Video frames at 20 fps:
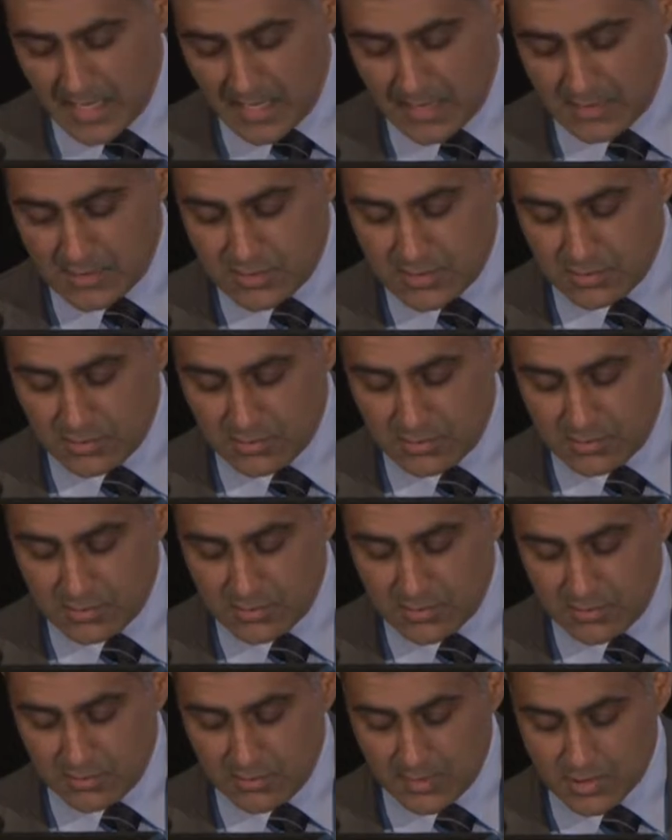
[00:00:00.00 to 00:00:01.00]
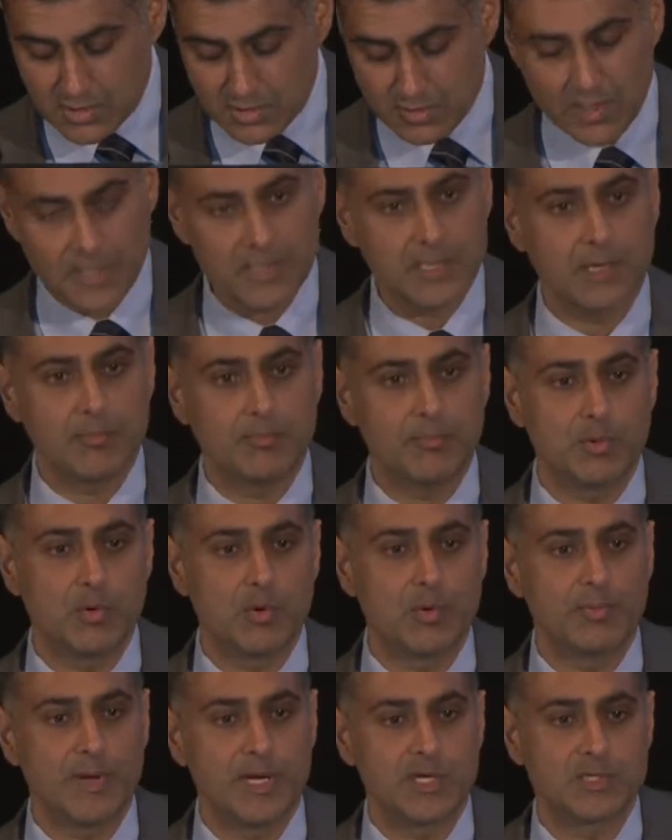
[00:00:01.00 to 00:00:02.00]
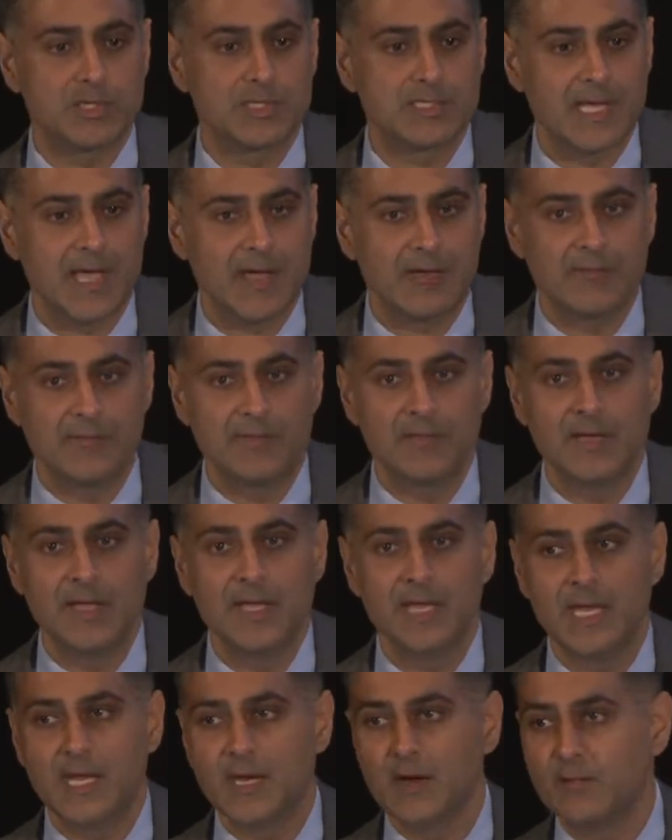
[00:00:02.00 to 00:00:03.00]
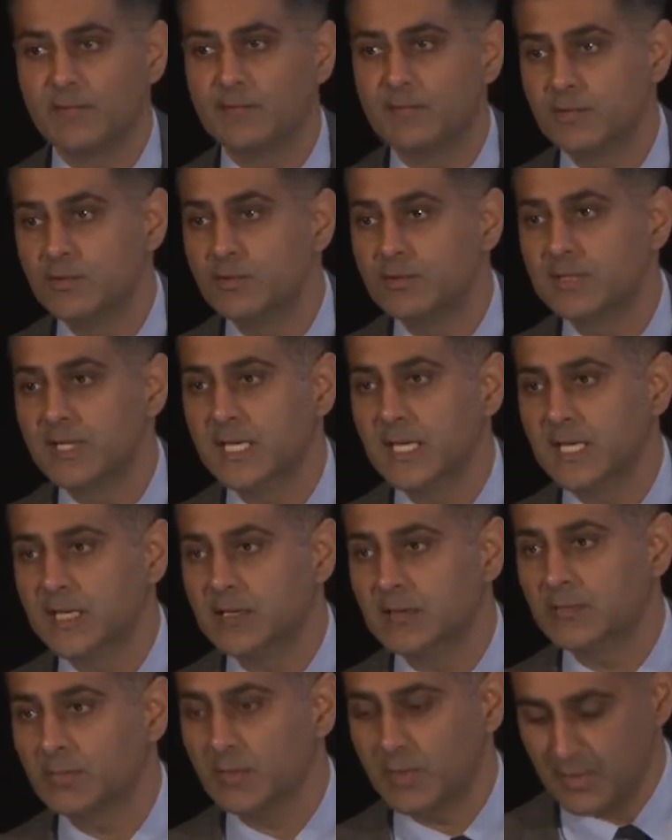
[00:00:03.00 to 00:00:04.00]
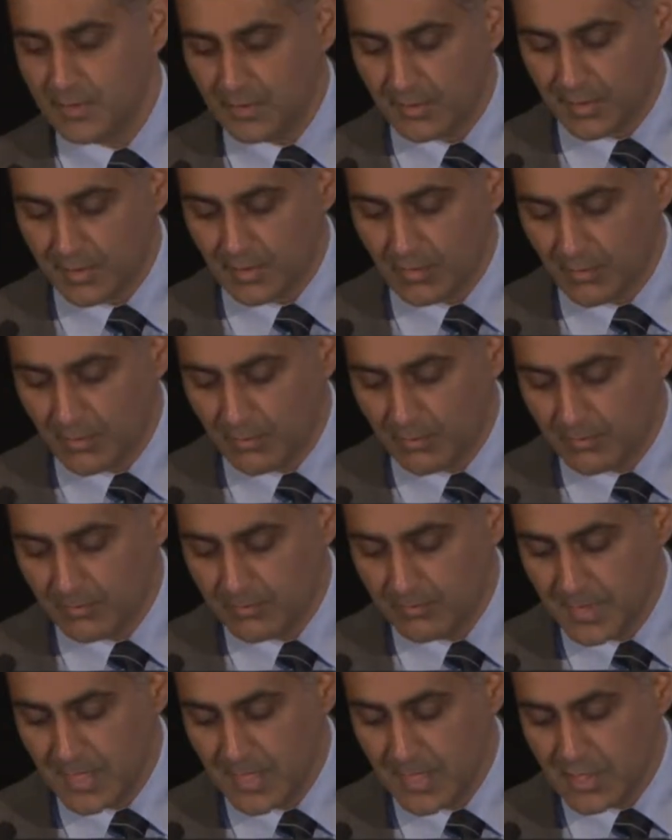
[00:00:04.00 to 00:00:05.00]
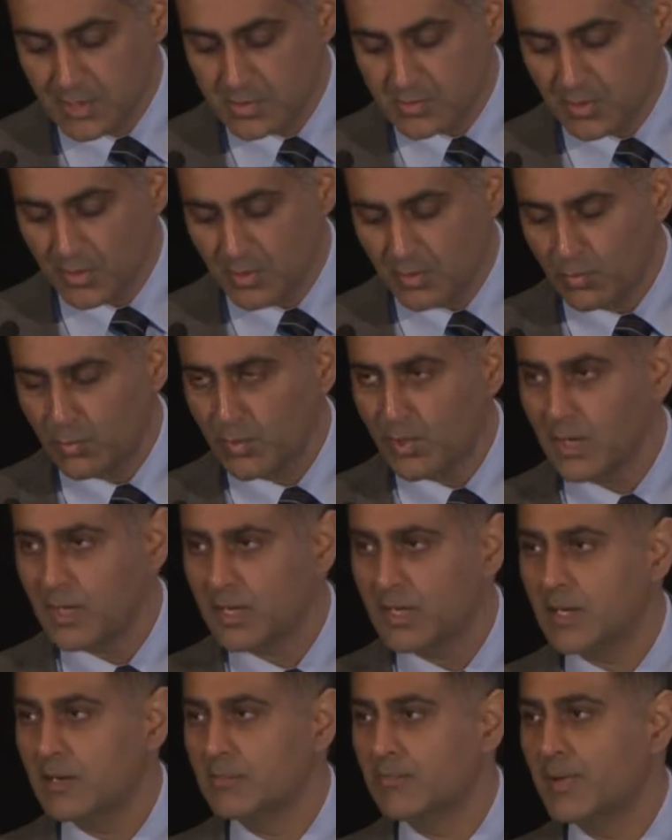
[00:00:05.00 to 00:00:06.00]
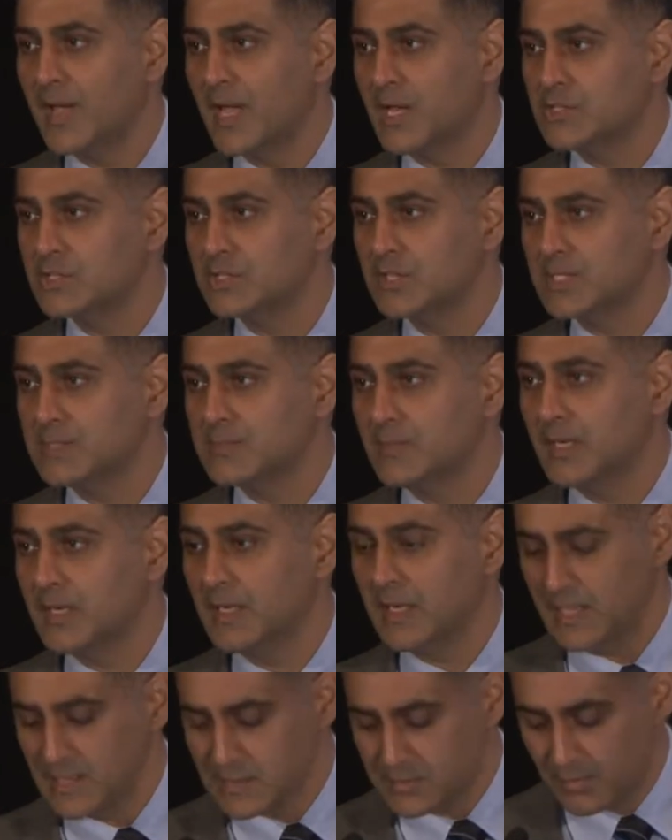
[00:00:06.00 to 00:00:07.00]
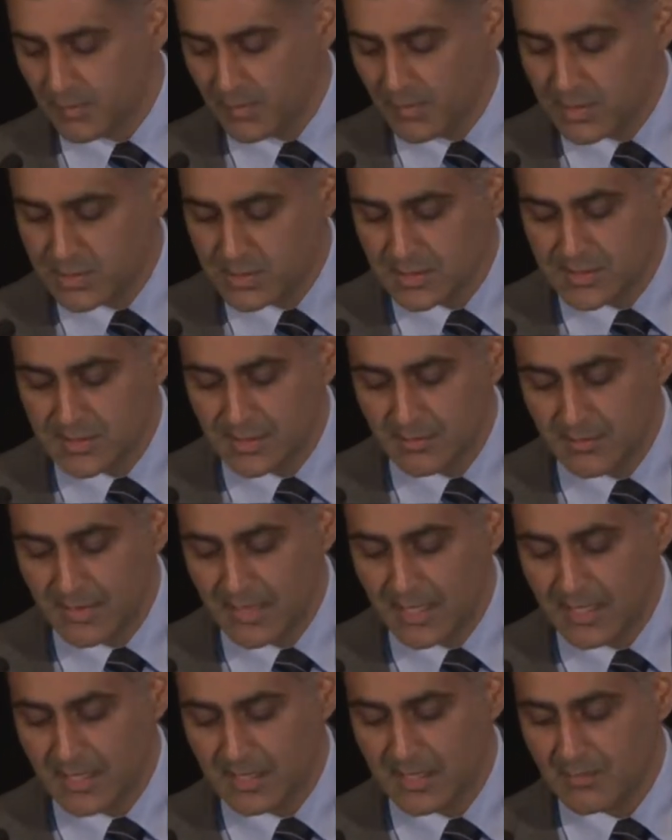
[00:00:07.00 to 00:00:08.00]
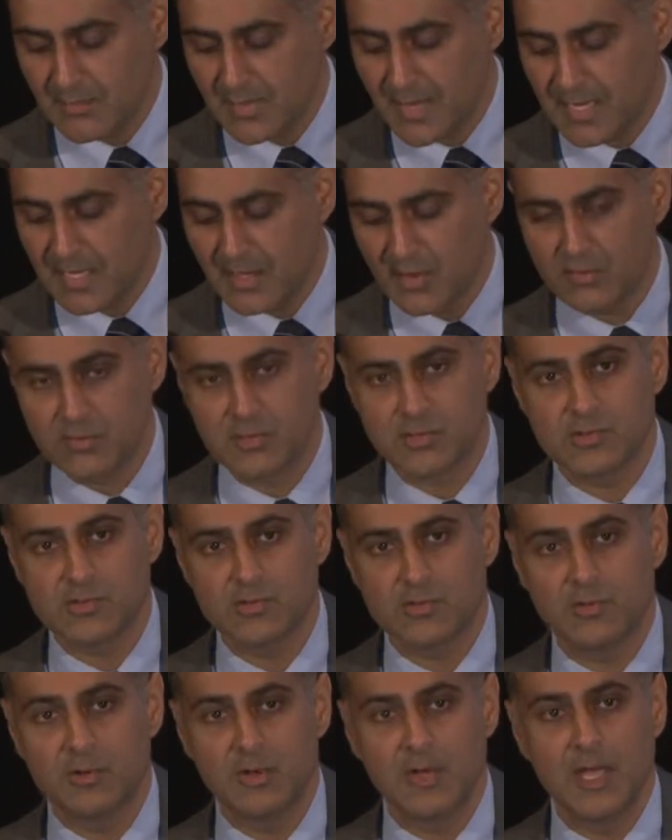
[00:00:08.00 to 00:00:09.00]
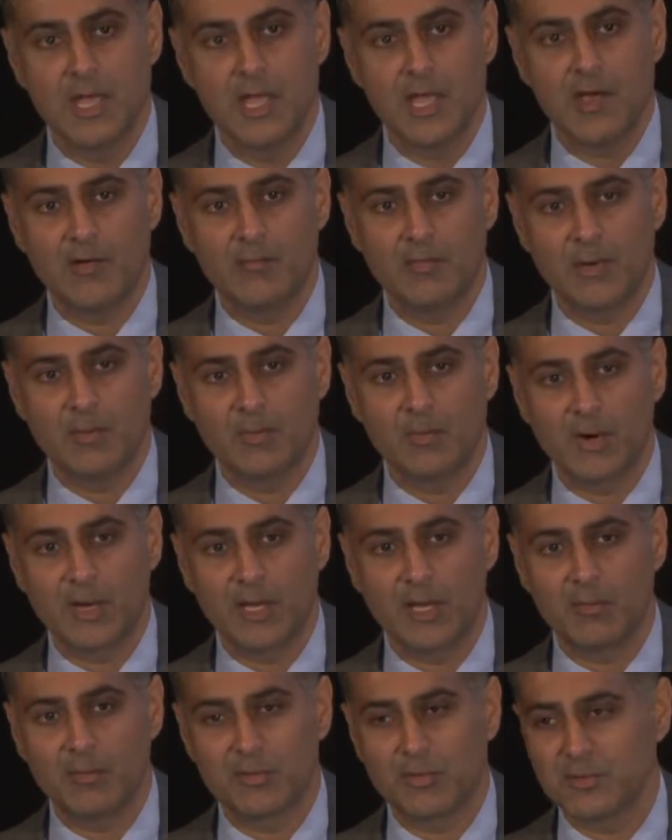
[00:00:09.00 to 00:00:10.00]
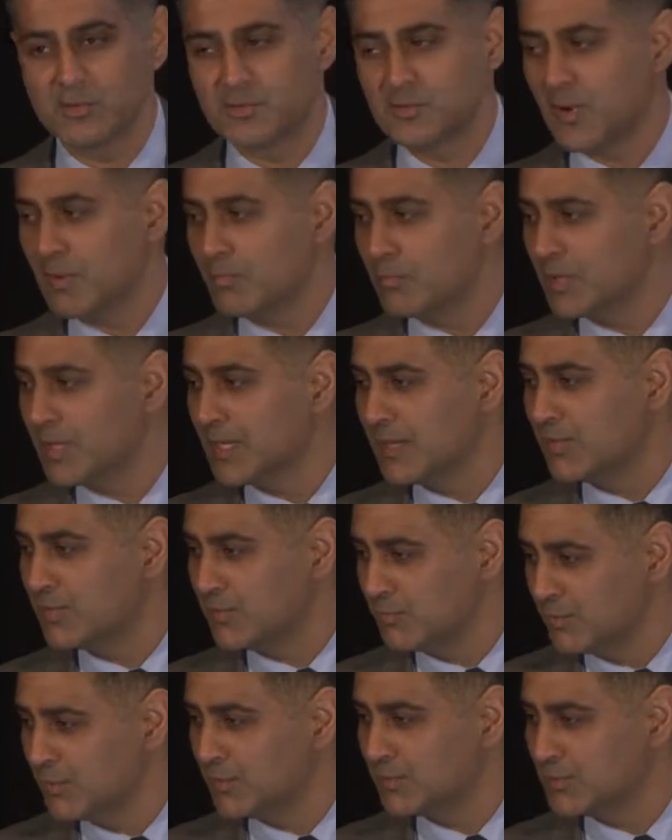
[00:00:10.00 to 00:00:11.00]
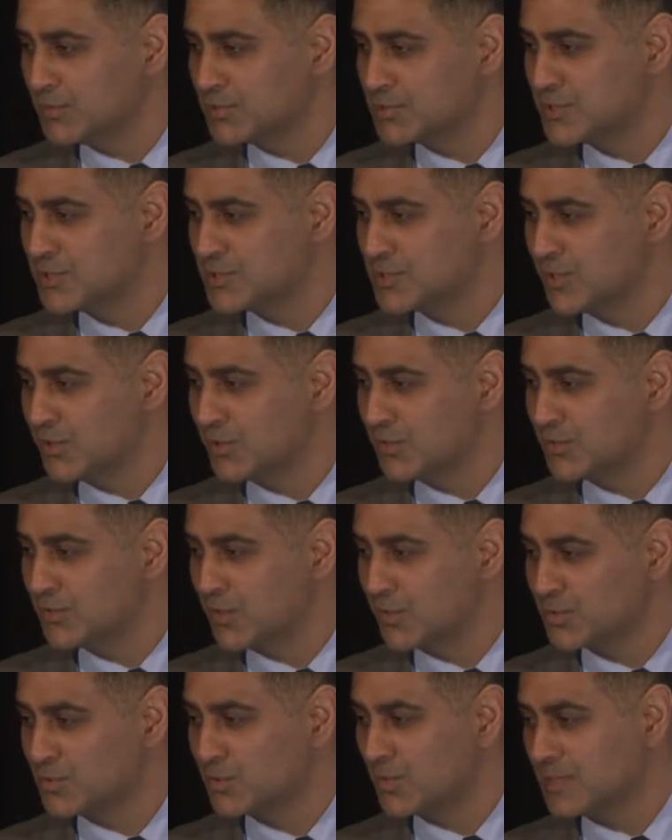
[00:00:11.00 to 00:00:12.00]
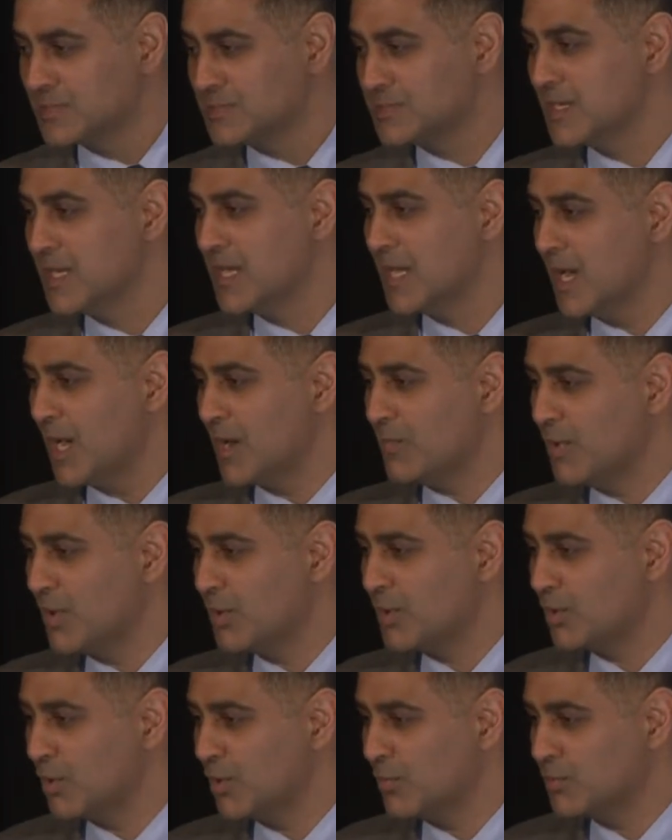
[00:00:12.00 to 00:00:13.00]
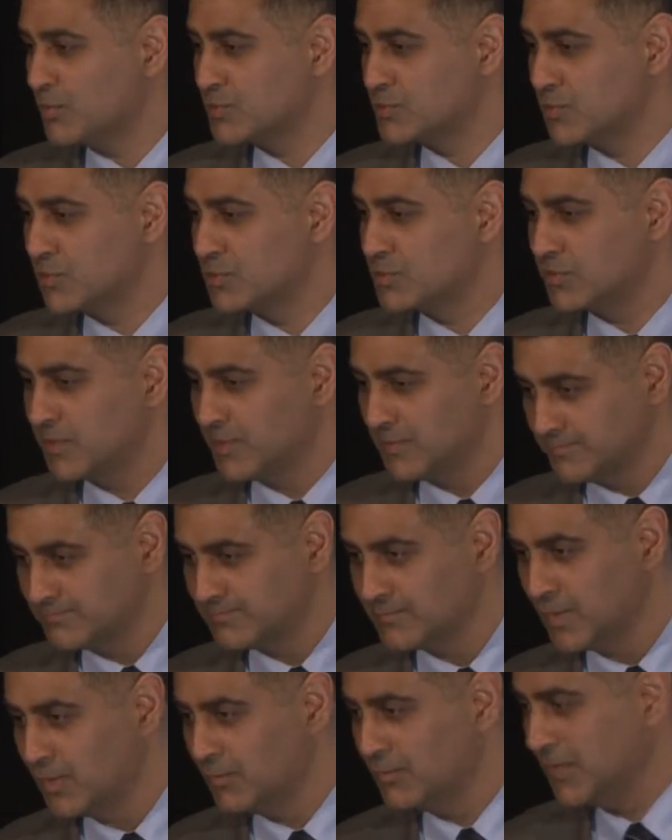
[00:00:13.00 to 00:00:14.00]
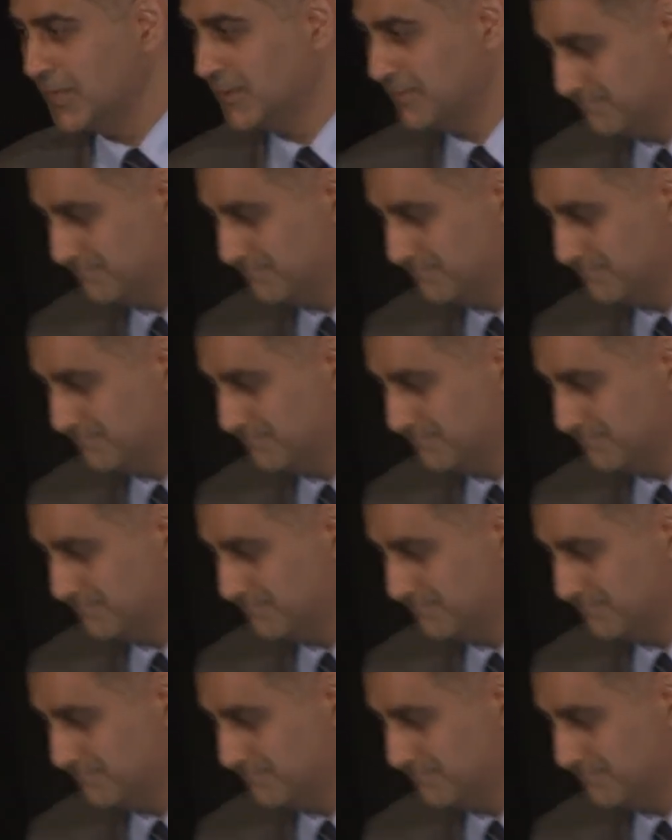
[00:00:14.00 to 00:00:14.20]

to ensuring that poor patients have enough food to eat when they're at home. So her work and passion has been an inspiration to me and the many others who have been working with her. So I'm really thrilled that she's here to talk to us about global surgery. Lubna.